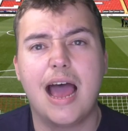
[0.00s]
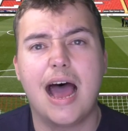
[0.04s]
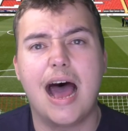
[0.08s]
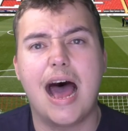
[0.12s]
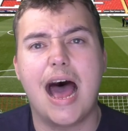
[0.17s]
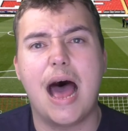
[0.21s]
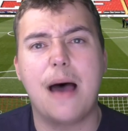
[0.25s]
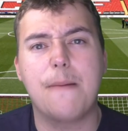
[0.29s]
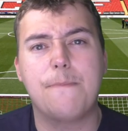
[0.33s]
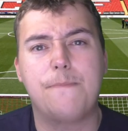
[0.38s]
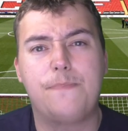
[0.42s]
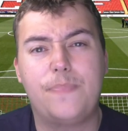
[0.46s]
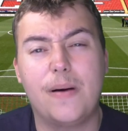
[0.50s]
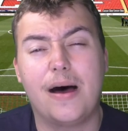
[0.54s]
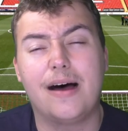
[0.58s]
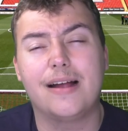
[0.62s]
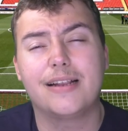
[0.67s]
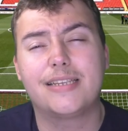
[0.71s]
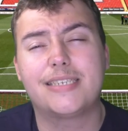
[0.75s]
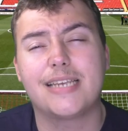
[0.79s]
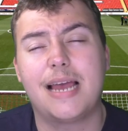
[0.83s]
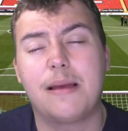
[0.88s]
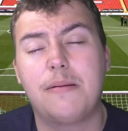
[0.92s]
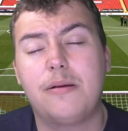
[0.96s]

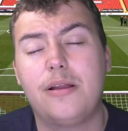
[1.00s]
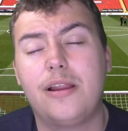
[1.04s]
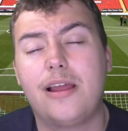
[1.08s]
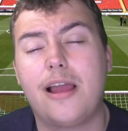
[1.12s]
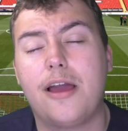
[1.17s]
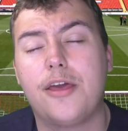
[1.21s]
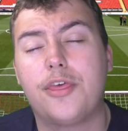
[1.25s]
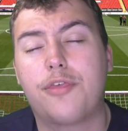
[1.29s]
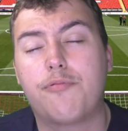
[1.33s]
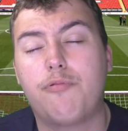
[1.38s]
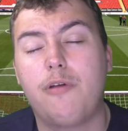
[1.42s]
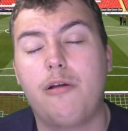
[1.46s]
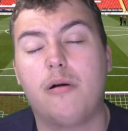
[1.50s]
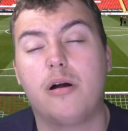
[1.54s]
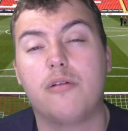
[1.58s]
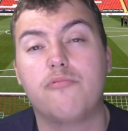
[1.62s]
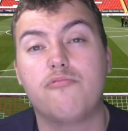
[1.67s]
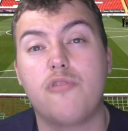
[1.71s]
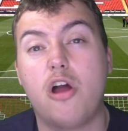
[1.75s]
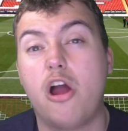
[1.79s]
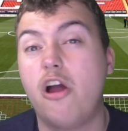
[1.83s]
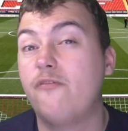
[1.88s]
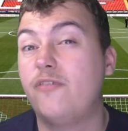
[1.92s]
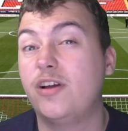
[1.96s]
But I'm going to go
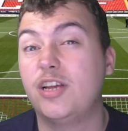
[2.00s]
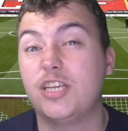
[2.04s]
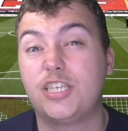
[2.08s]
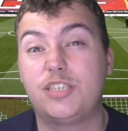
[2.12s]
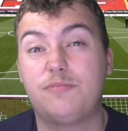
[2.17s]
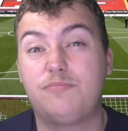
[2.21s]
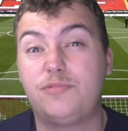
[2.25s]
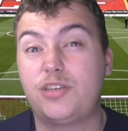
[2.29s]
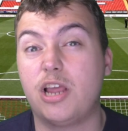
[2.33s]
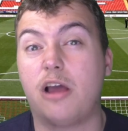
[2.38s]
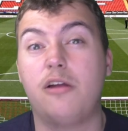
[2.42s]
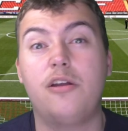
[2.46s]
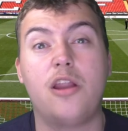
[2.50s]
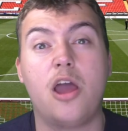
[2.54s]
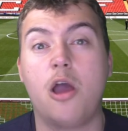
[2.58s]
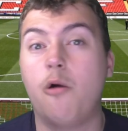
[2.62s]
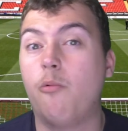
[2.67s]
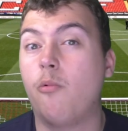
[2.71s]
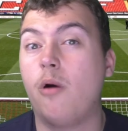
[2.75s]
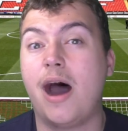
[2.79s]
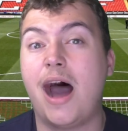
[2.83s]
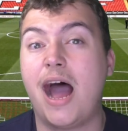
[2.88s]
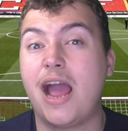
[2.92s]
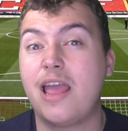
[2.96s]
3-1 Rovers. Don't know
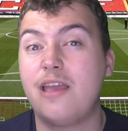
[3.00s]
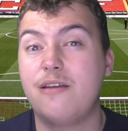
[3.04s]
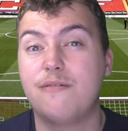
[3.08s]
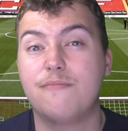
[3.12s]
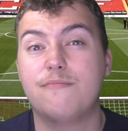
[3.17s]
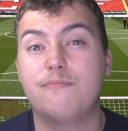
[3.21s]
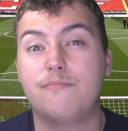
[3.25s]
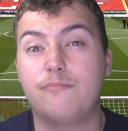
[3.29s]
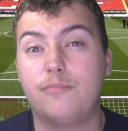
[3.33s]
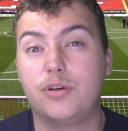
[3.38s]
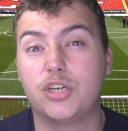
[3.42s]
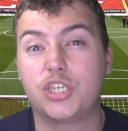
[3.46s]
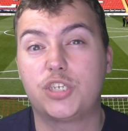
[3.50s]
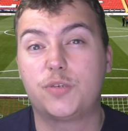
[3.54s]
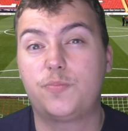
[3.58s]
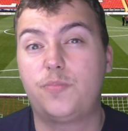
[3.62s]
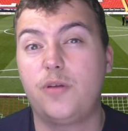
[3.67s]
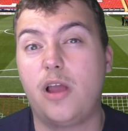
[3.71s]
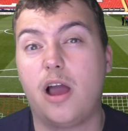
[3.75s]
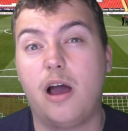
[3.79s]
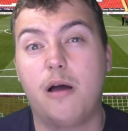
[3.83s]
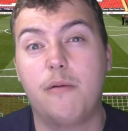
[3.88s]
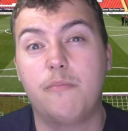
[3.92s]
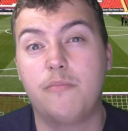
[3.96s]
why.
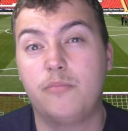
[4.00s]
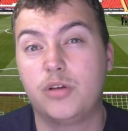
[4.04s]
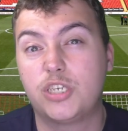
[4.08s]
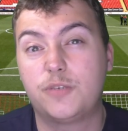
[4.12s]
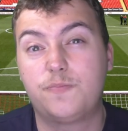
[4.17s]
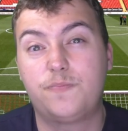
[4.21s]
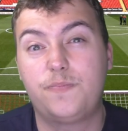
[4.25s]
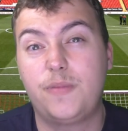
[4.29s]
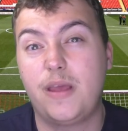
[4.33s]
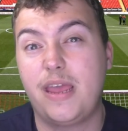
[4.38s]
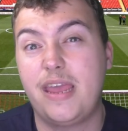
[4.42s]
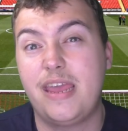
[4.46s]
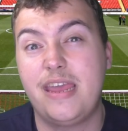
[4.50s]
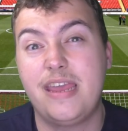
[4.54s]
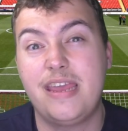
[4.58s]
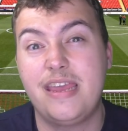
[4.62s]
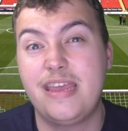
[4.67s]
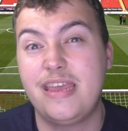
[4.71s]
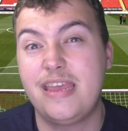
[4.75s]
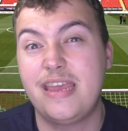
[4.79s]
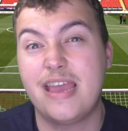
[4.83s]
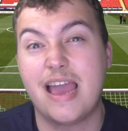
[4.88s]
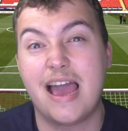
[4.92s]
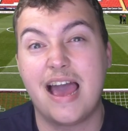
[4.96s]
Must
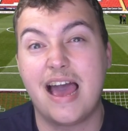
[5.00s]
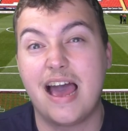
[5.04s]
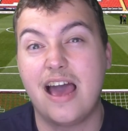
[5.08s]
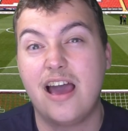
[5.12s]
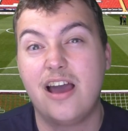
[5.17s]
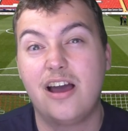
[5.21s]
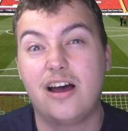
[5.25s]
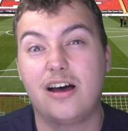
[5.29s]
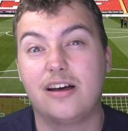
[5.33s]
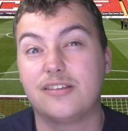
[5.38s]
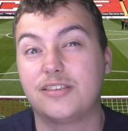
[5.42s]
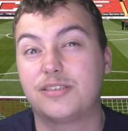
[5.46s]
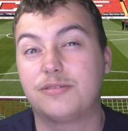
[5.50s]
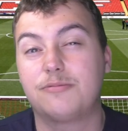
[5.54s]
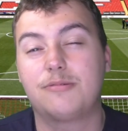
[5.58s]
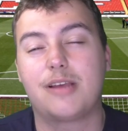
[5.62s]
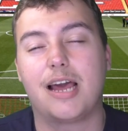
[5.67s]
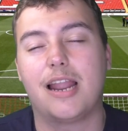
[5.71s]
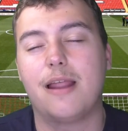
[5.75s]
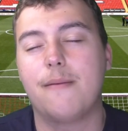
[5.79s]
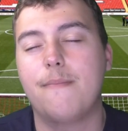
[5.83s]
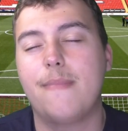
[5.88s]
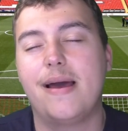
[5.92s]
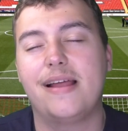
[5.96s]
be on some
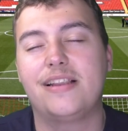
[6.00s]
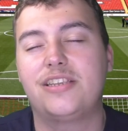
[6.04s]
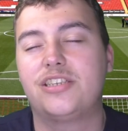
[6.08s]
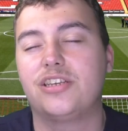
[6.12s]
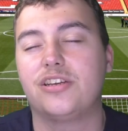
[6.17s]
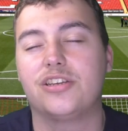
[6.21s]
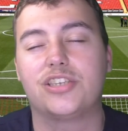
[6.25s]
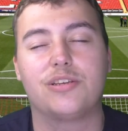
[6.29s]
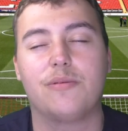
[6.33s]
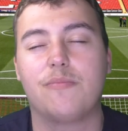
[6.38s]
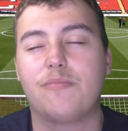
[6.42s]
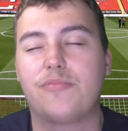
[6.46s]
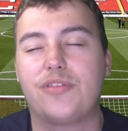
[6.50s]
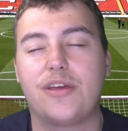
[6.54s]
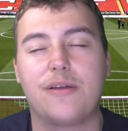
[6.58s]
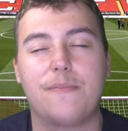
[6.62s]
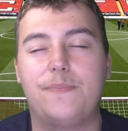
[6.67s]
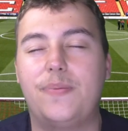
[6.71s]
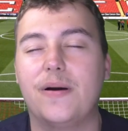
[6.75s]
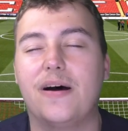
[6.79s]
kind of meds or something.